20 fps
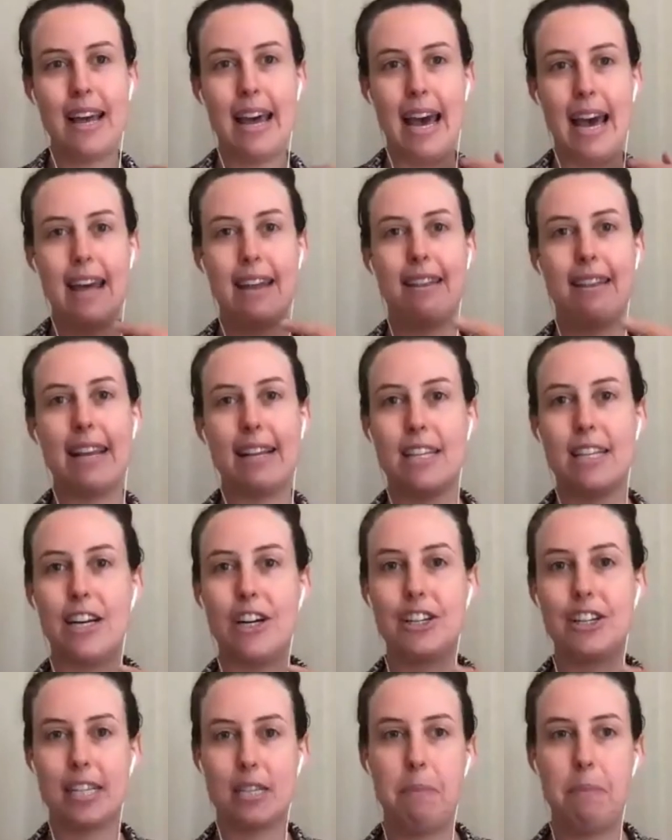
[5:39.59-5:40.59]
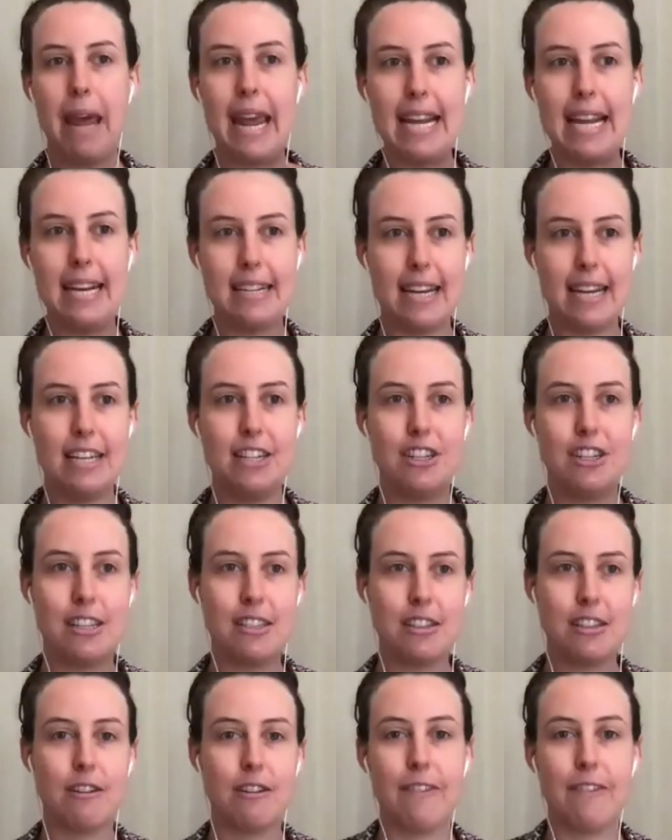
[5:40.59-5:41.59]
and things that are just paint and just
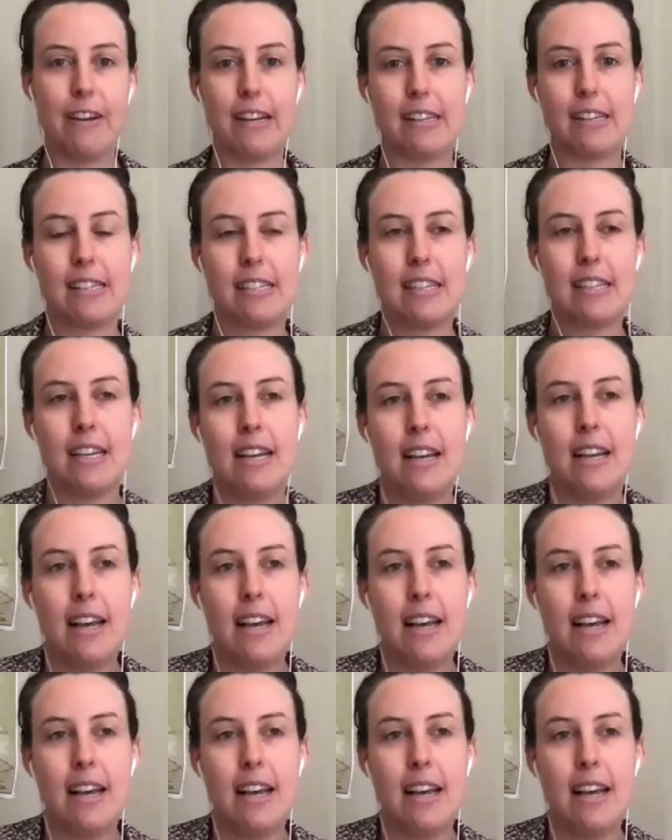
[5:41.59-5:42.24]
surface.